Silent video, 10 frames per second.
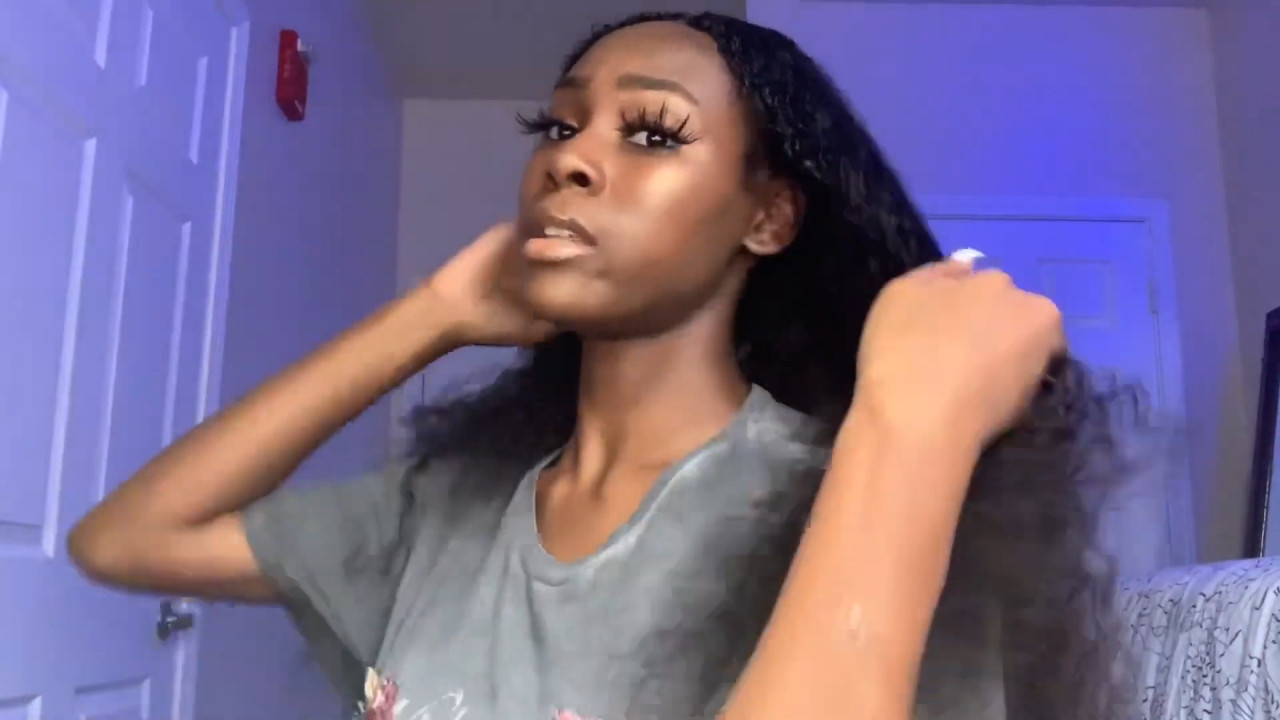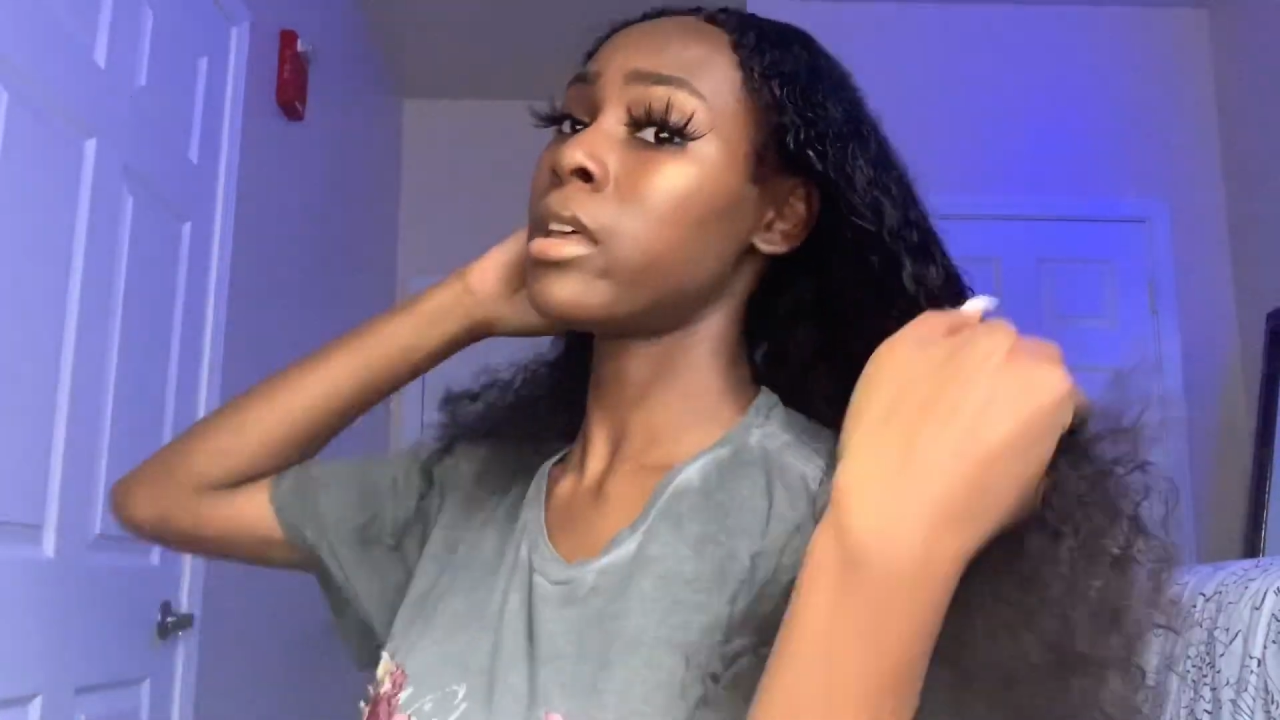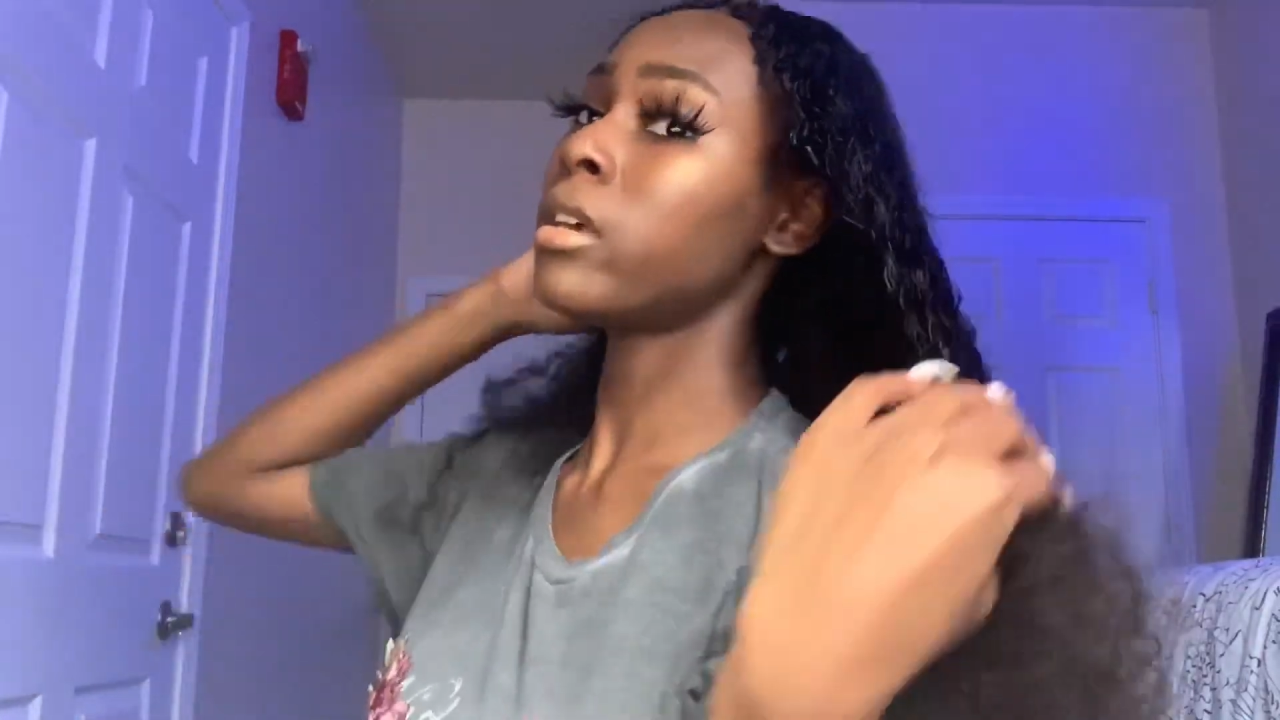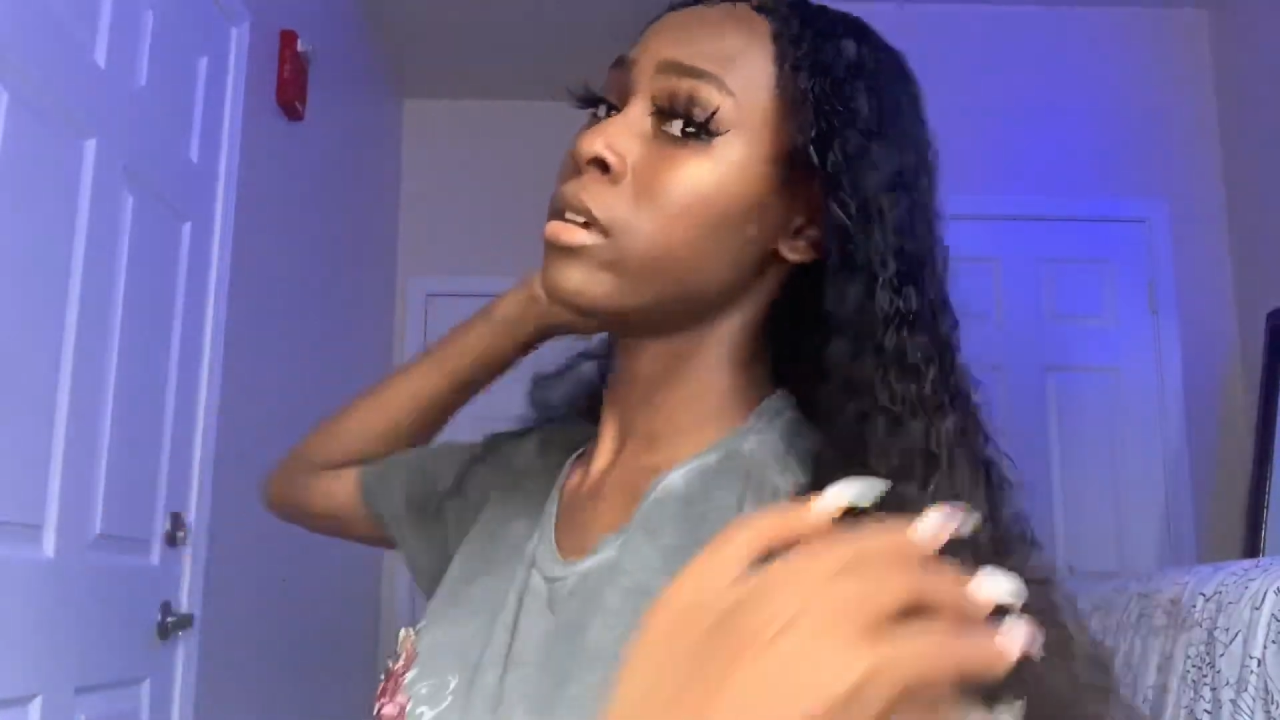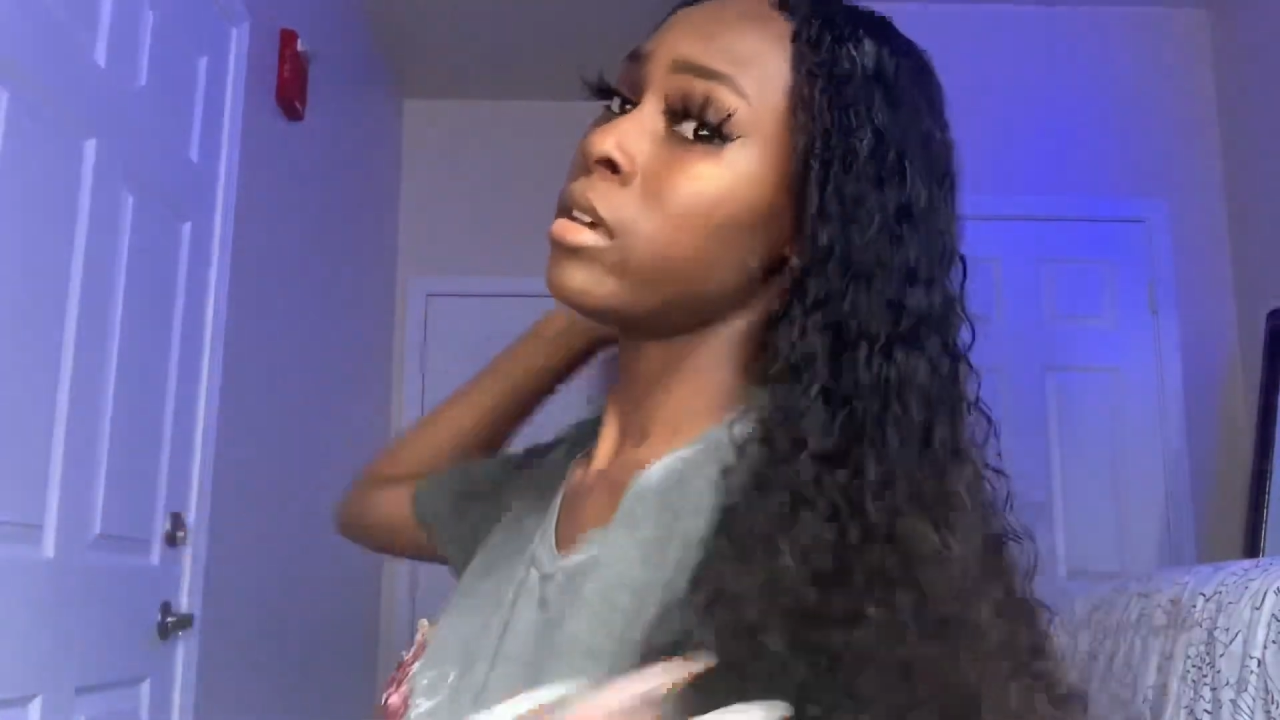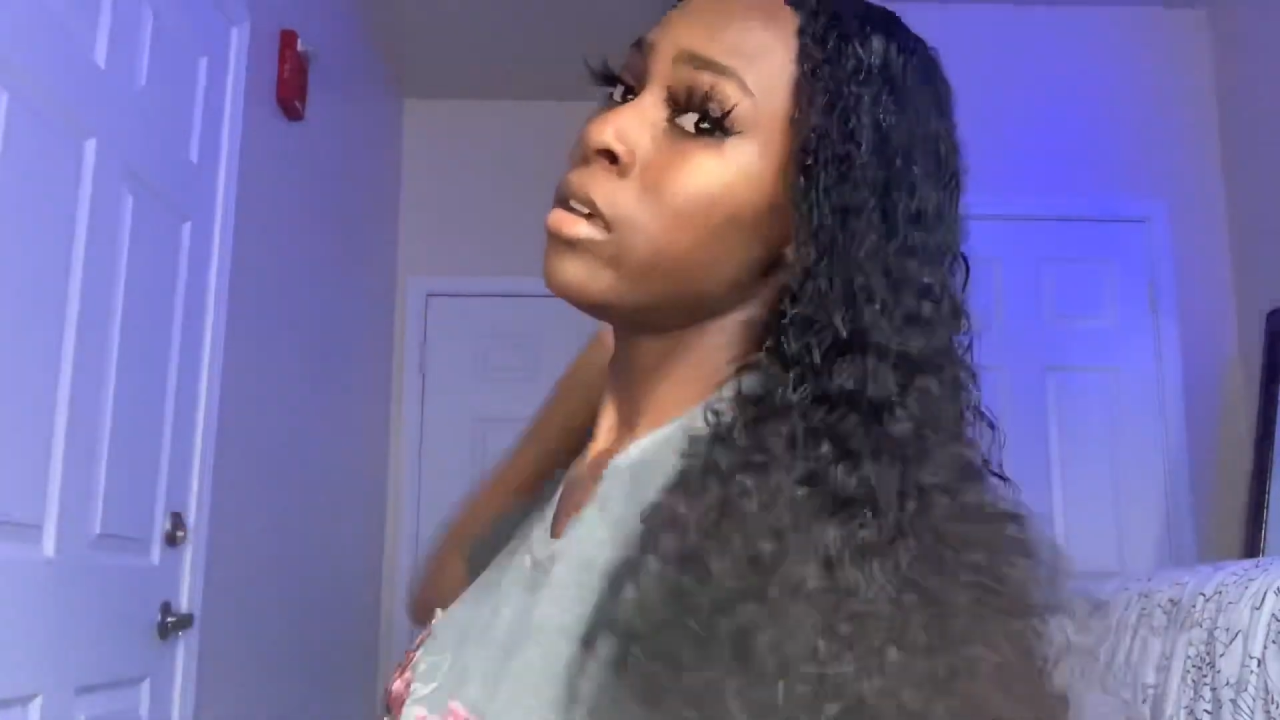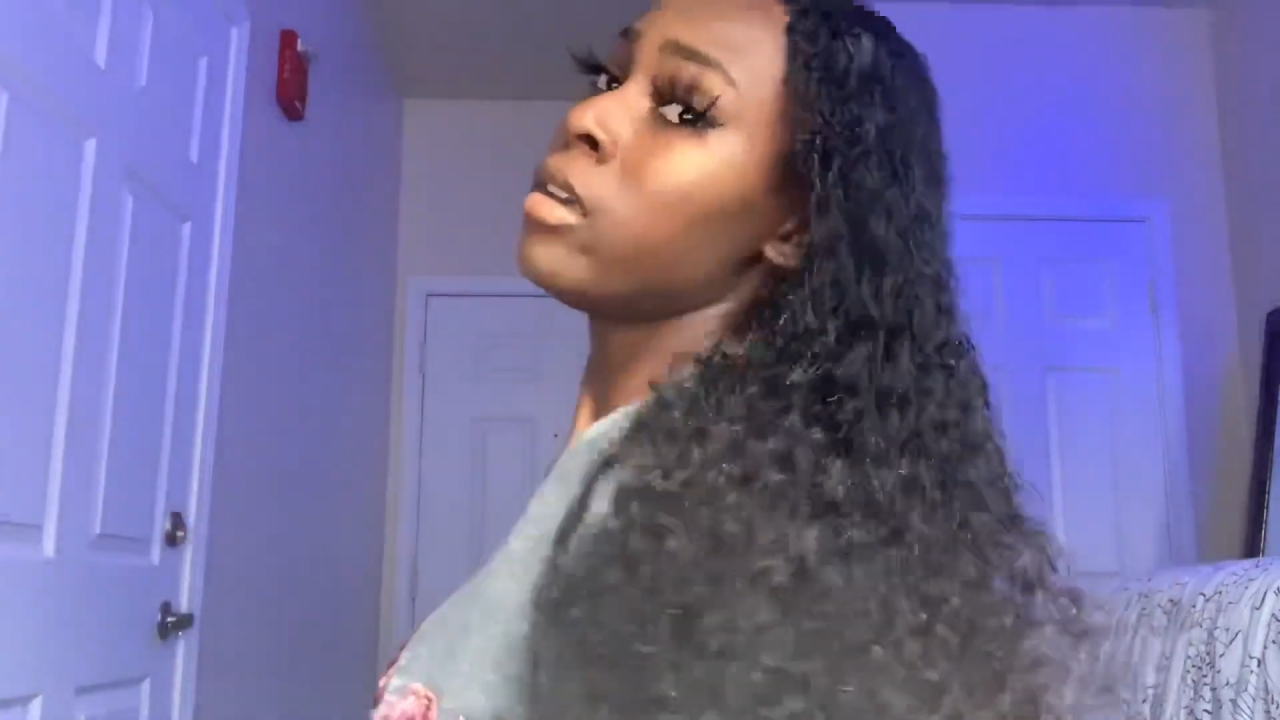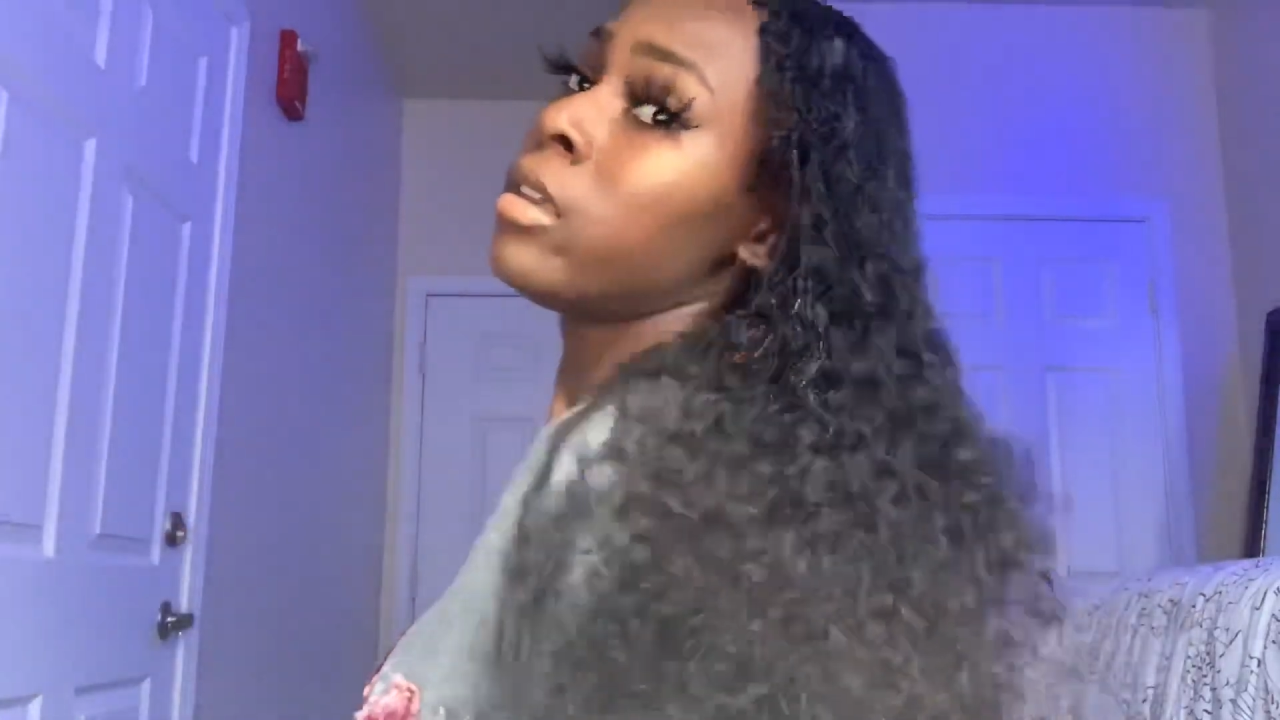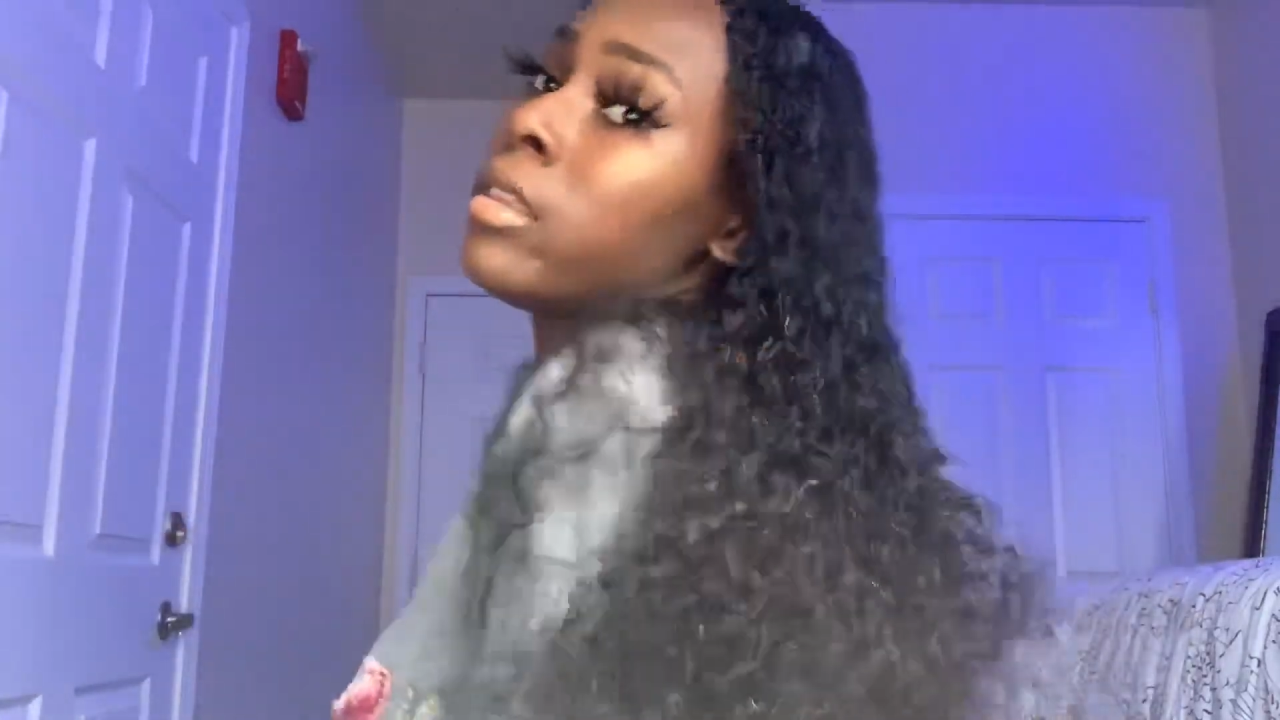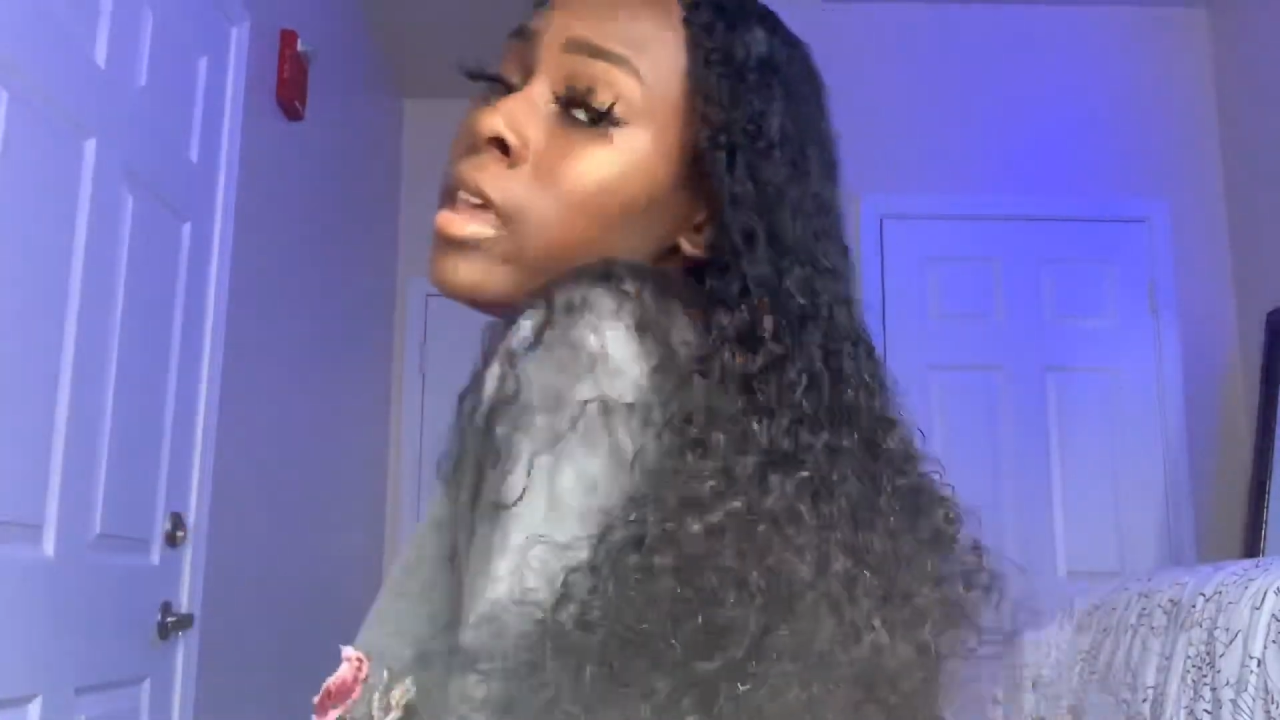Like
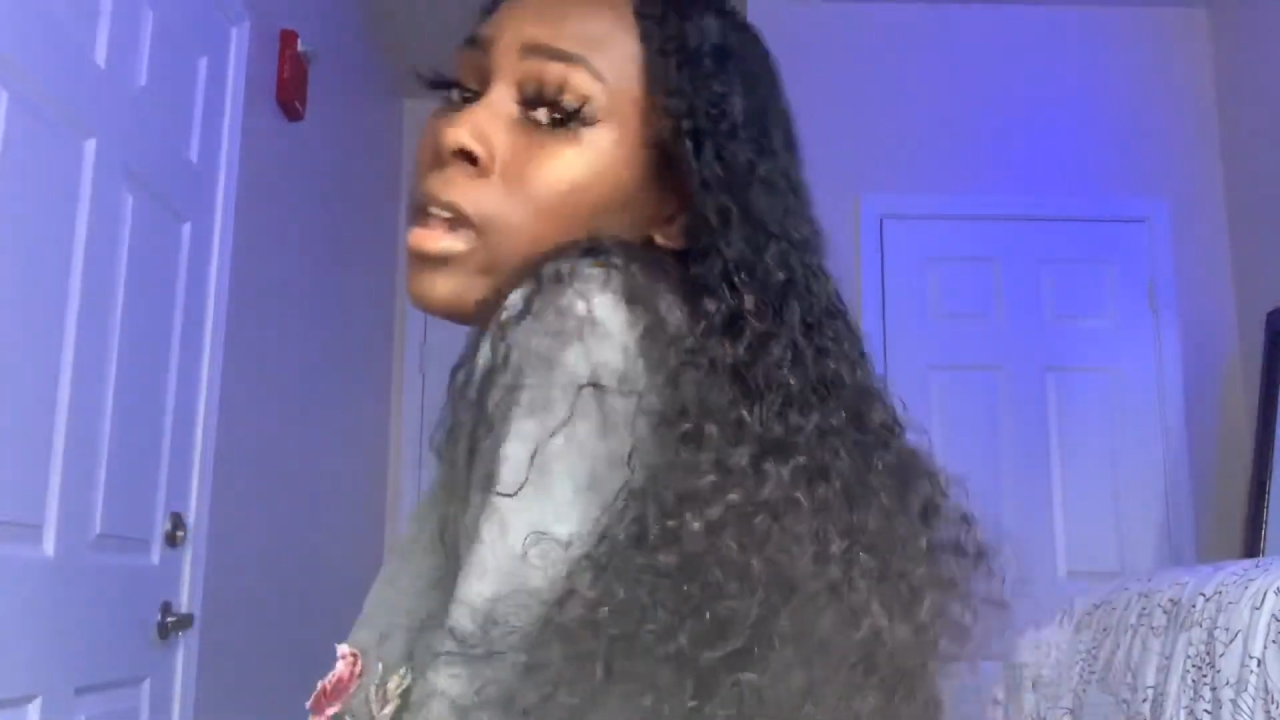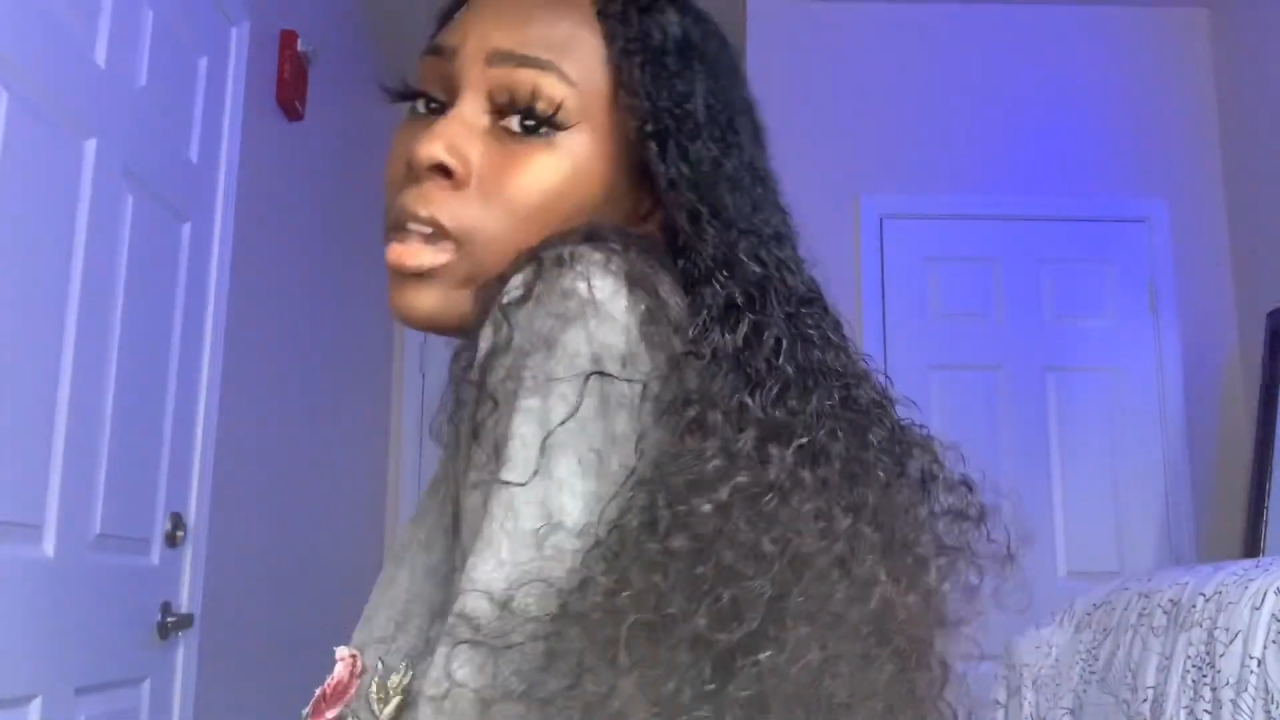their